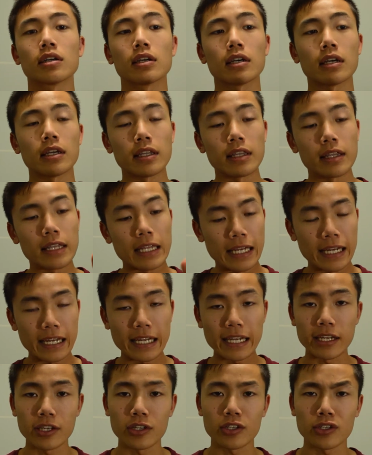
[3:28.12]
and then
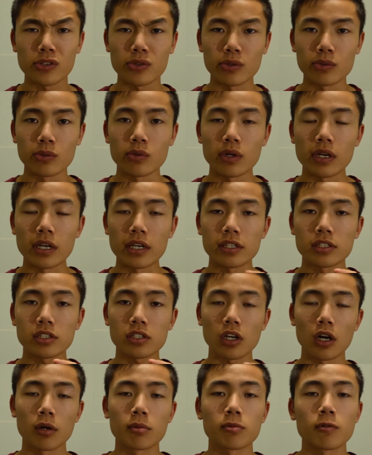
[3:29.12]
into a
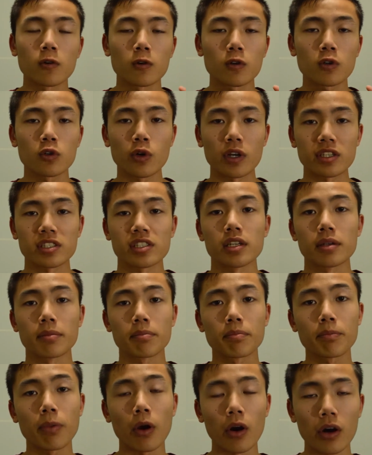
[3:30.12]
Scarborough Crescent
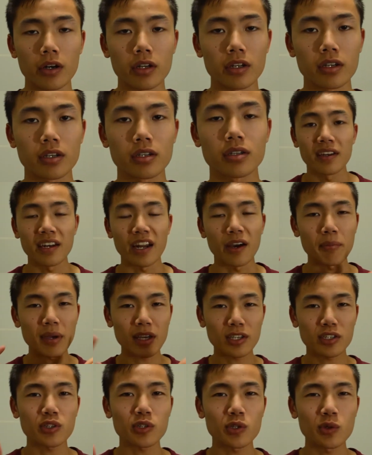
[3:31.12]
Park. Now make
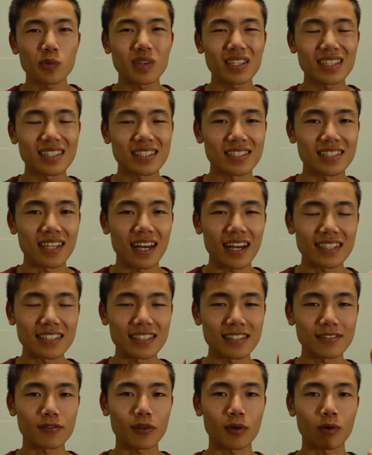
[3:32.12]
sure you read the
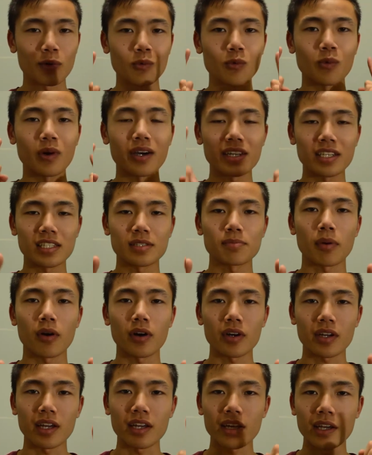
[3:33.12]
signs for what is
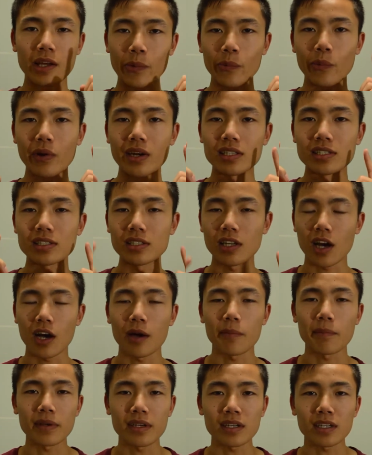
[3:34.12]
parking and what is
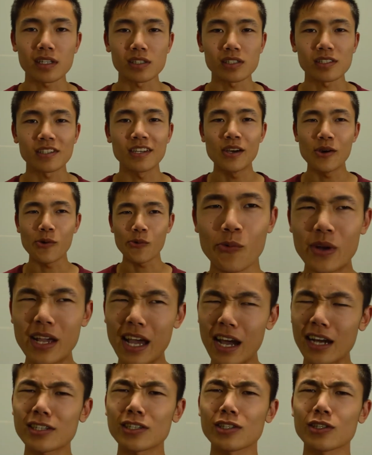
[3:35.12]
not, because we
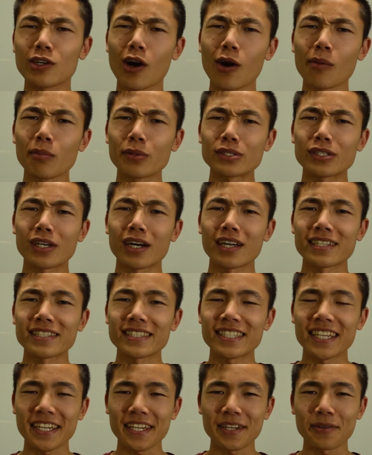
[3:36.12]
actually almost got a
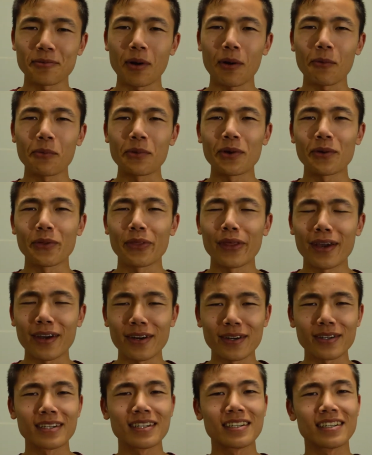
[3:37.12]
ticket while we were
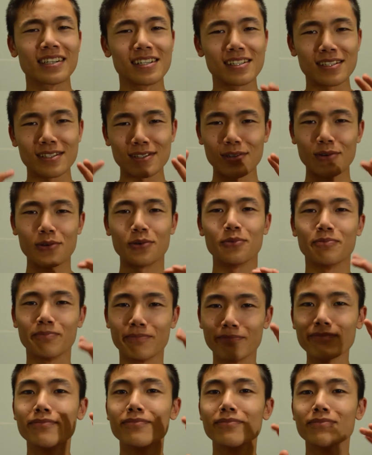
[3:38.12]
there, so
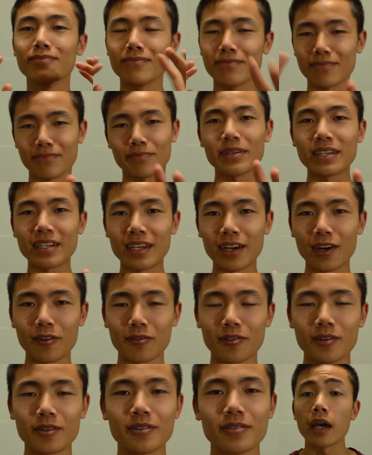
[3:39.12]
be
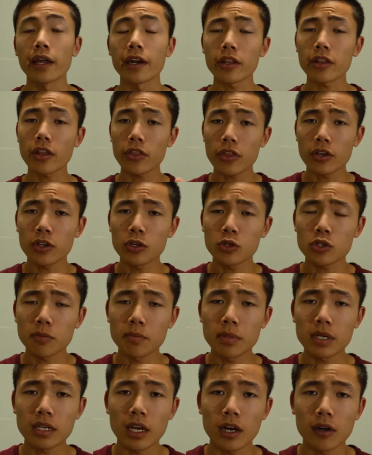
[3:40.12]
careful. Another thing you should
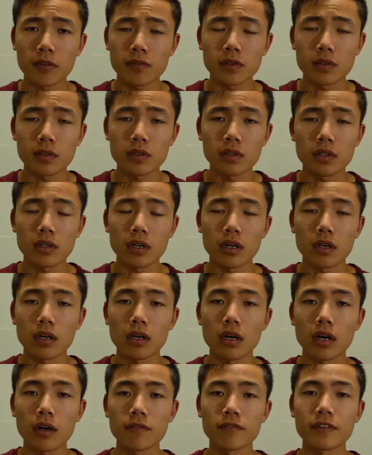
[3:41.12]
be careful
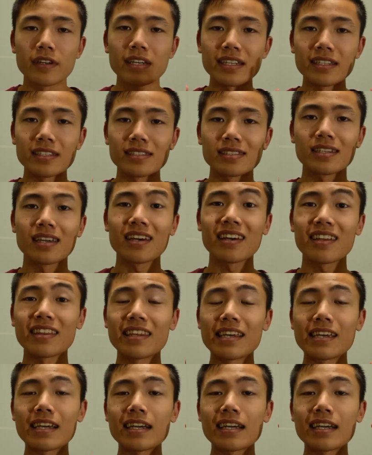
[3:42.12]
of is the